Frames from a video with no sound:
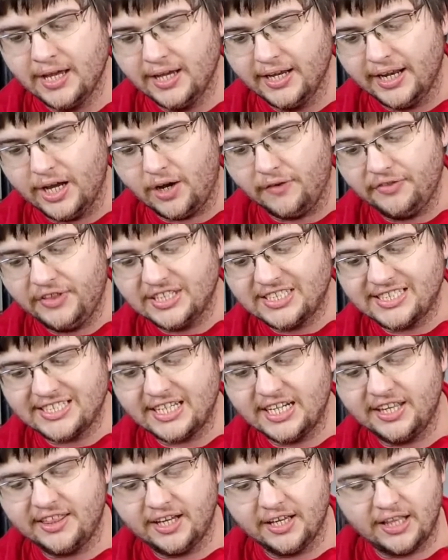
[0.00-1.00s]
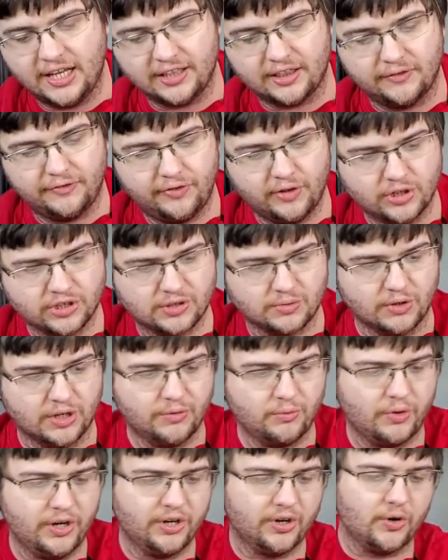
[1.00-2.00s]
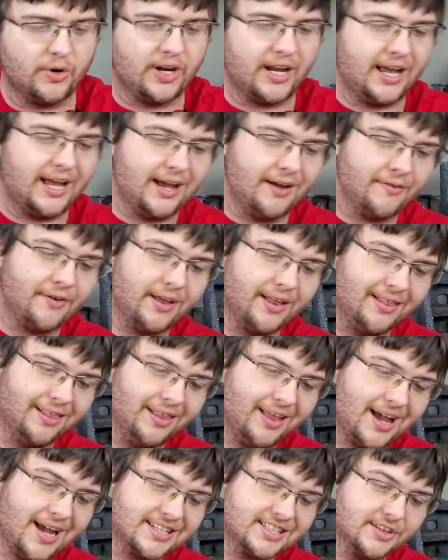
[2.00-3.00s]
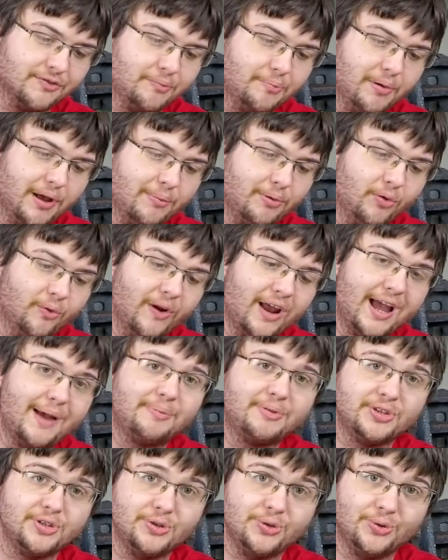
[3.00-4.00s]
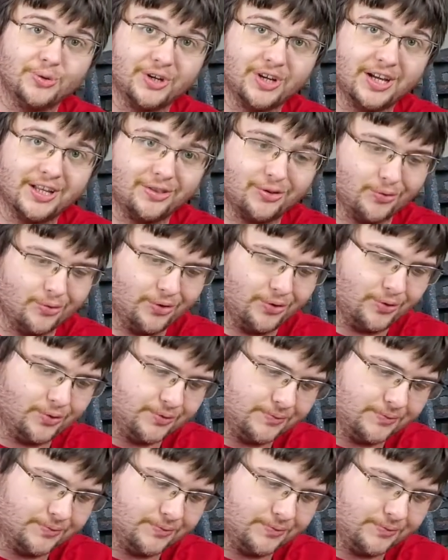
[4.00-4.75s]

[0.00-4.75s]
Now, if this is anything like the first one, we are going to have lots of bubble wrap to cut through,